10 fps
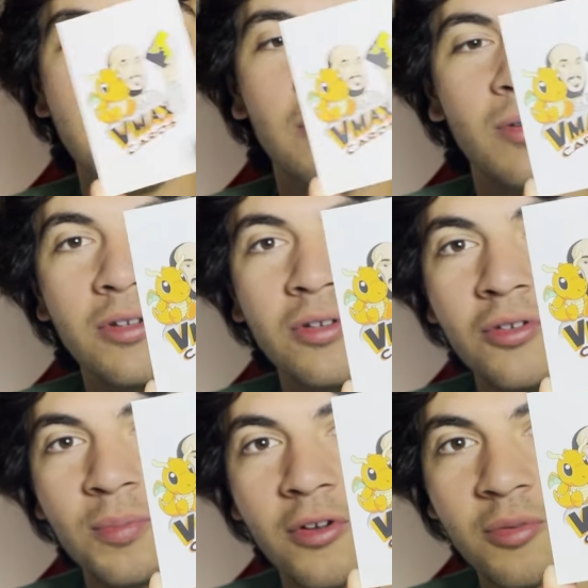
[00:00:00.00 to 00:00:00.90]
If you want to
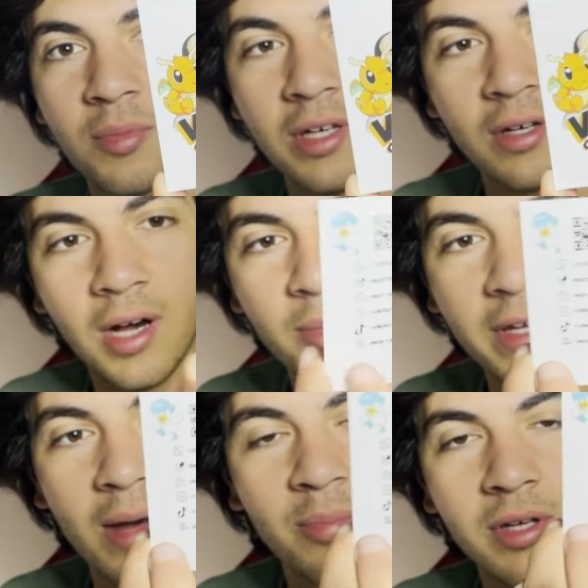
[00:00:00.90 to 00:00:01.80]
sponsor me, I'll be
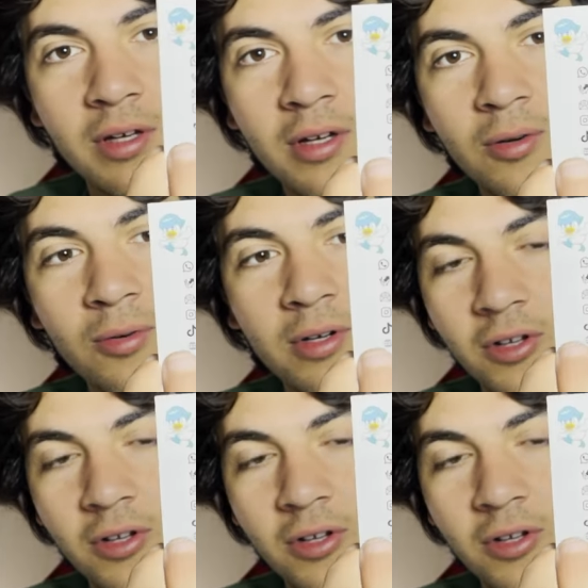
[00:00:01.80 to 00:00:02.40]
happy can